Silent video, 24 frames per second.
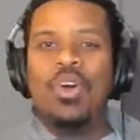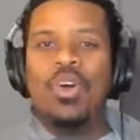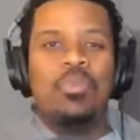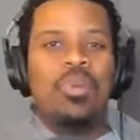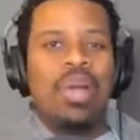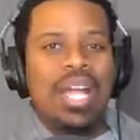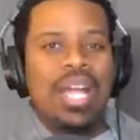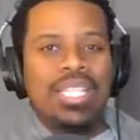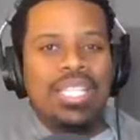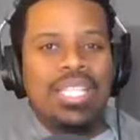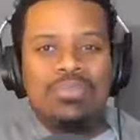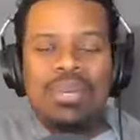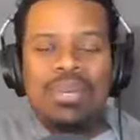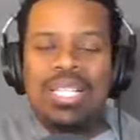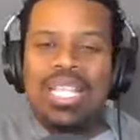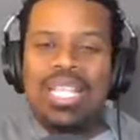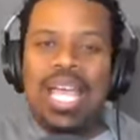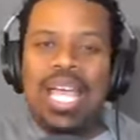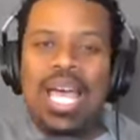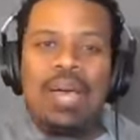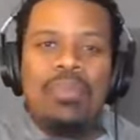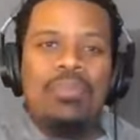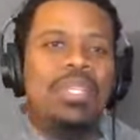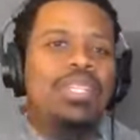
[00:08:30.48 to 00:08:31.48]
practice about to
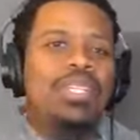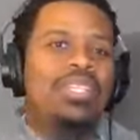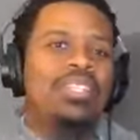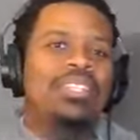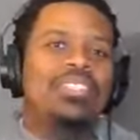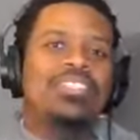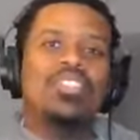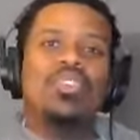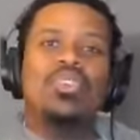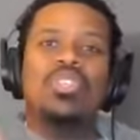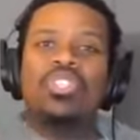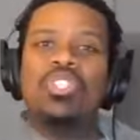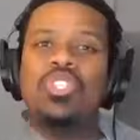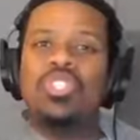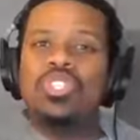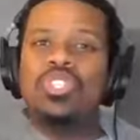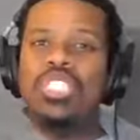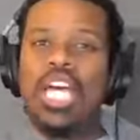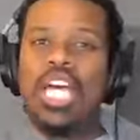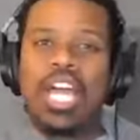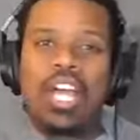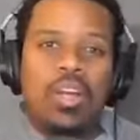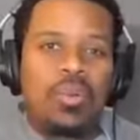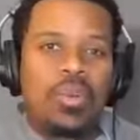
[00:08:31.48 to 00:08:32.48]
happen and so-and-so's
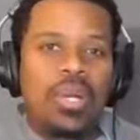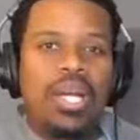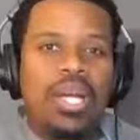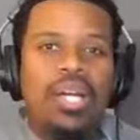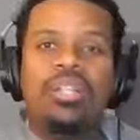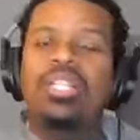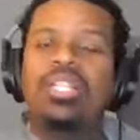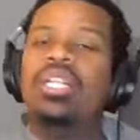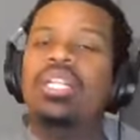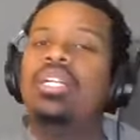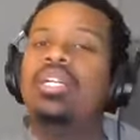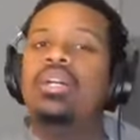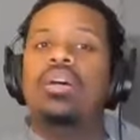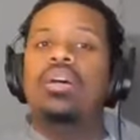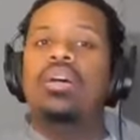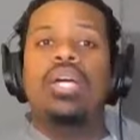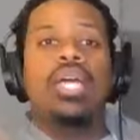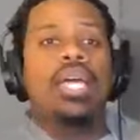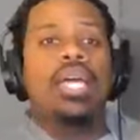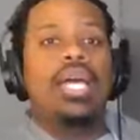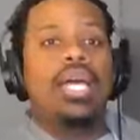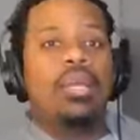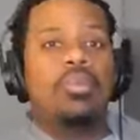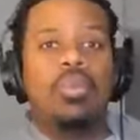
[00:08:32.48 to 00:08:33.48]
tire went out.
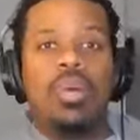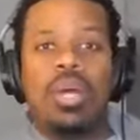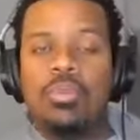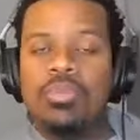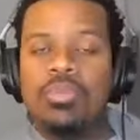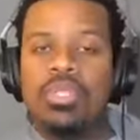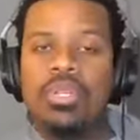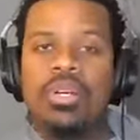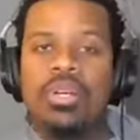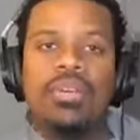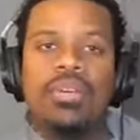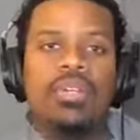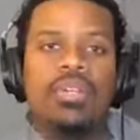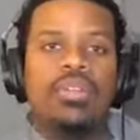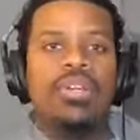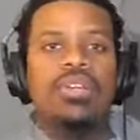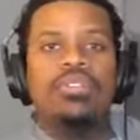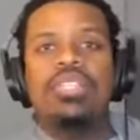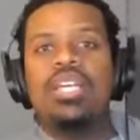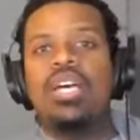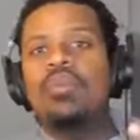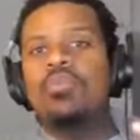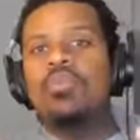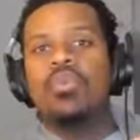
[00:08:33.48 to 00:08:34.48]
Okay, I got a problem solve. I don't have
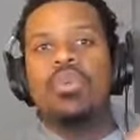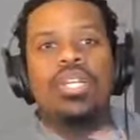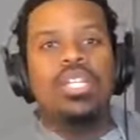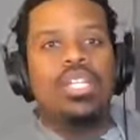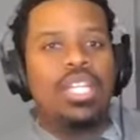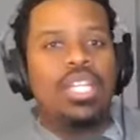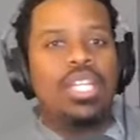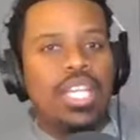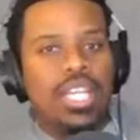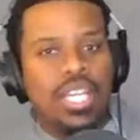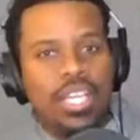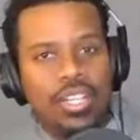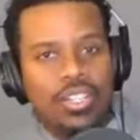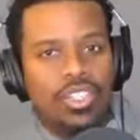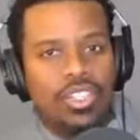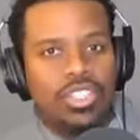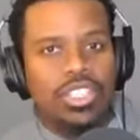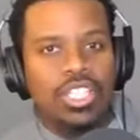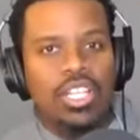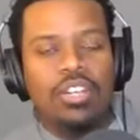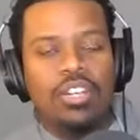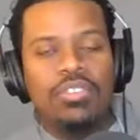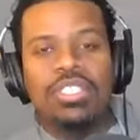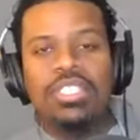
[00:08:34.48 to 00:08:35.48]
time to run in the head coach's
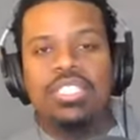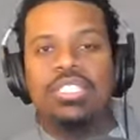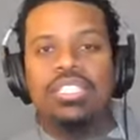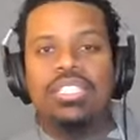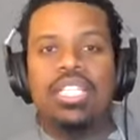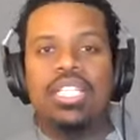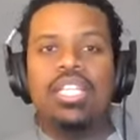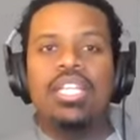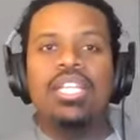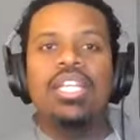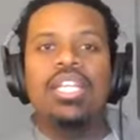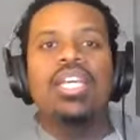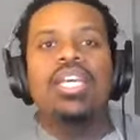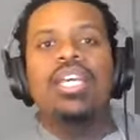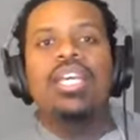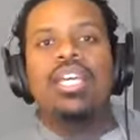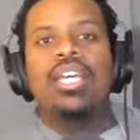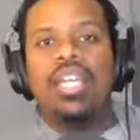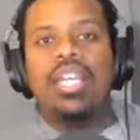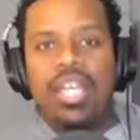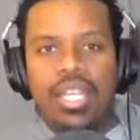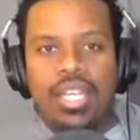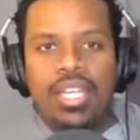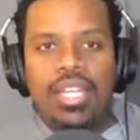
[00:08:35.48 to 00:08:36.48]
office and say,
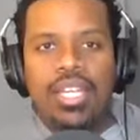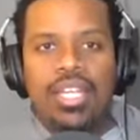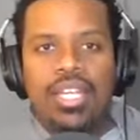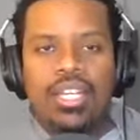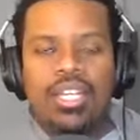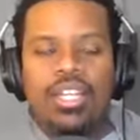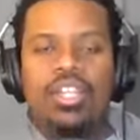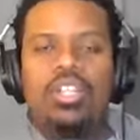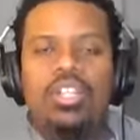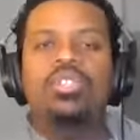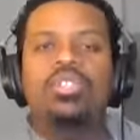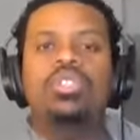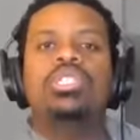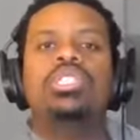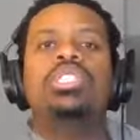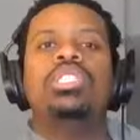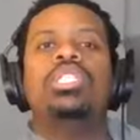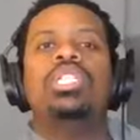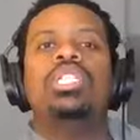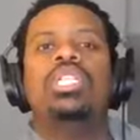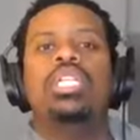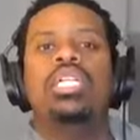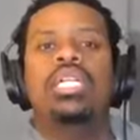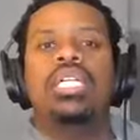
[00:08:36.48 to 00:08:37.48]
hey, head coach,
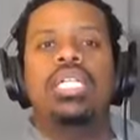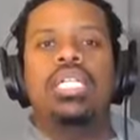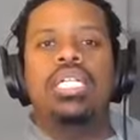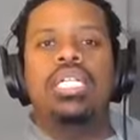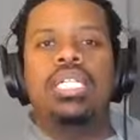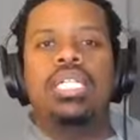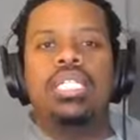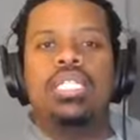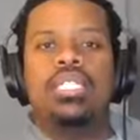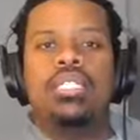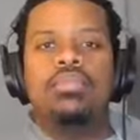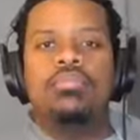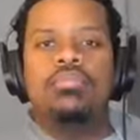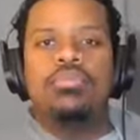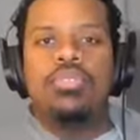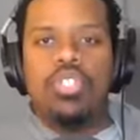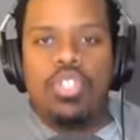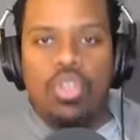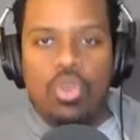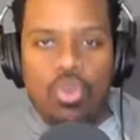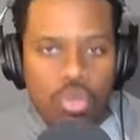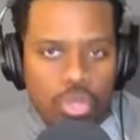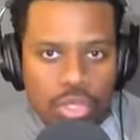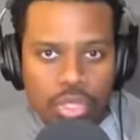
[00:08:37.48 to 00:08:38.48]

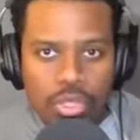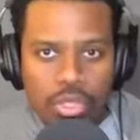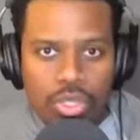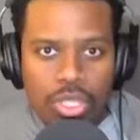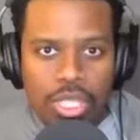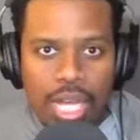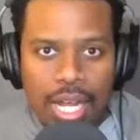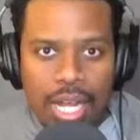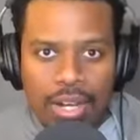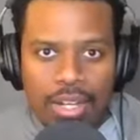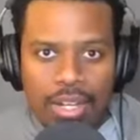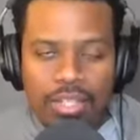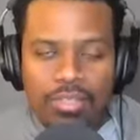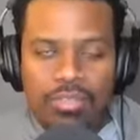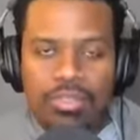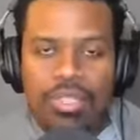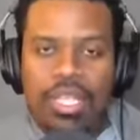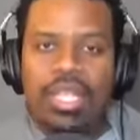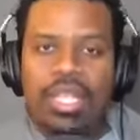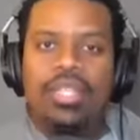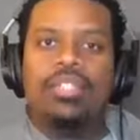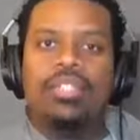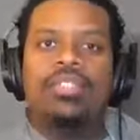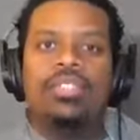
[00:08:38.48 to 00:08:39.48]
so-and-so's tire is
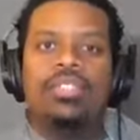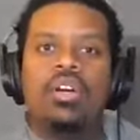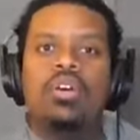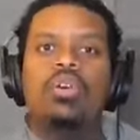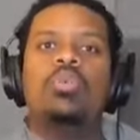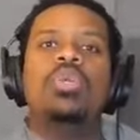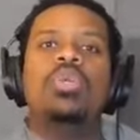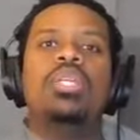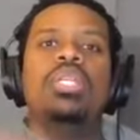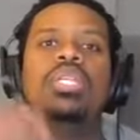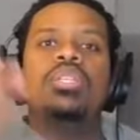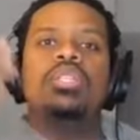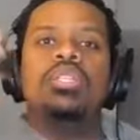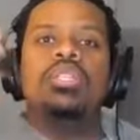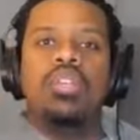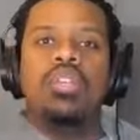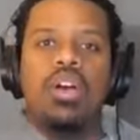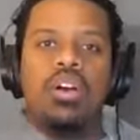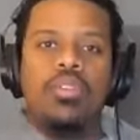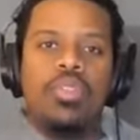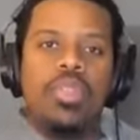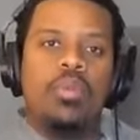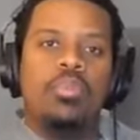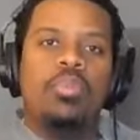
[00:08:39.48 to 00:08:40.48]
flat. No, we need to
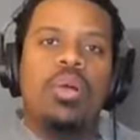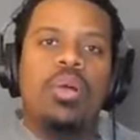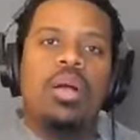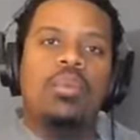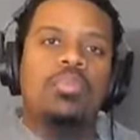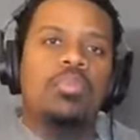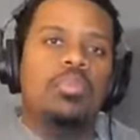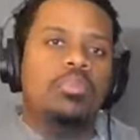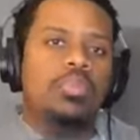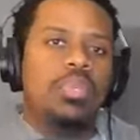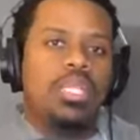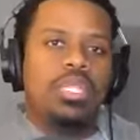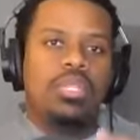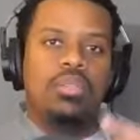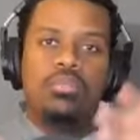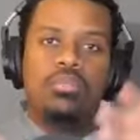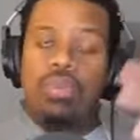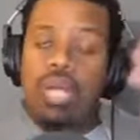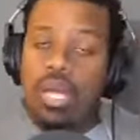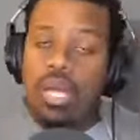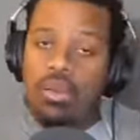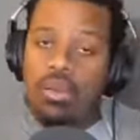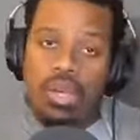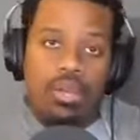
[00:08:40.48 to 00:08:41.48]
solve that problem. Be it
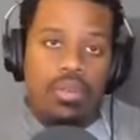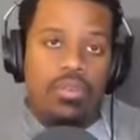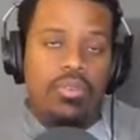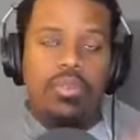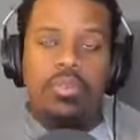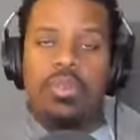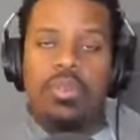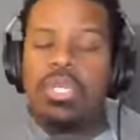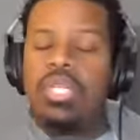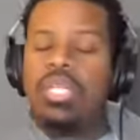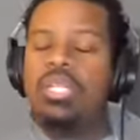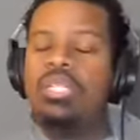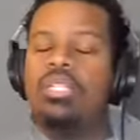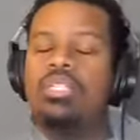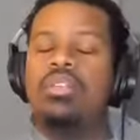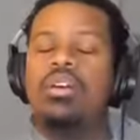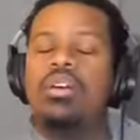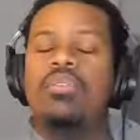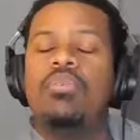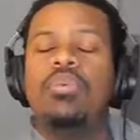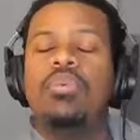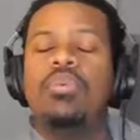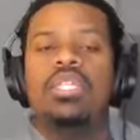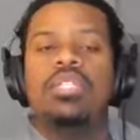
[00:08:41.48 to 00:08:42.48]
however we need to
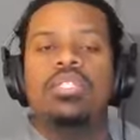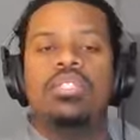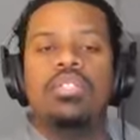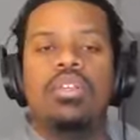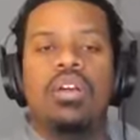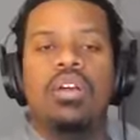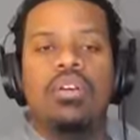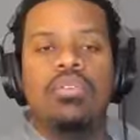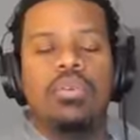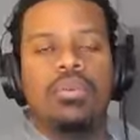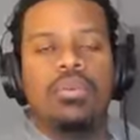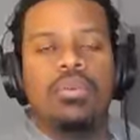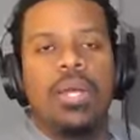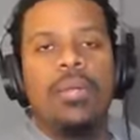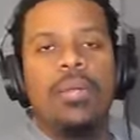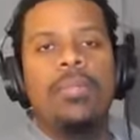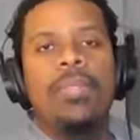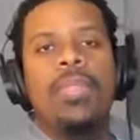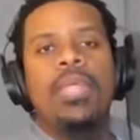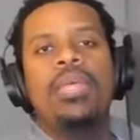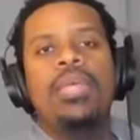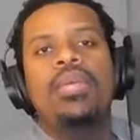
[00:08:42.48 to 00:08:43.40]
solve it, we need to solve it, right?